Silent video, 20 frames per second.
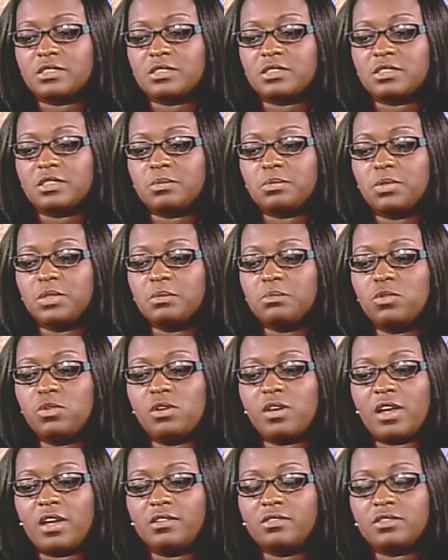to put
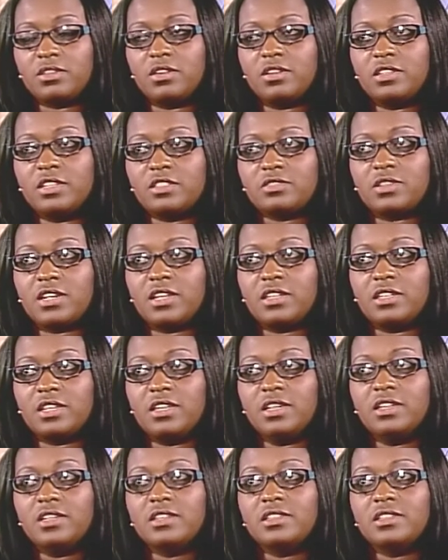more out there, and that's what I did.